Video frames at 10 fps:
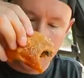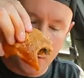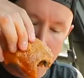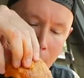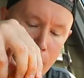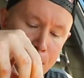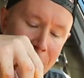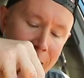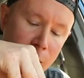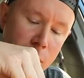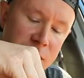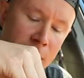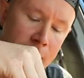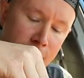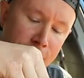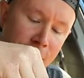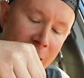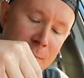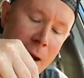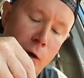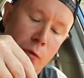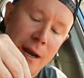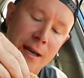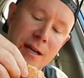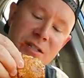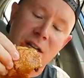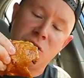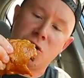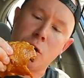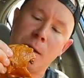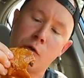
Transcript: The amount of bangers in like a 5-mile radius should be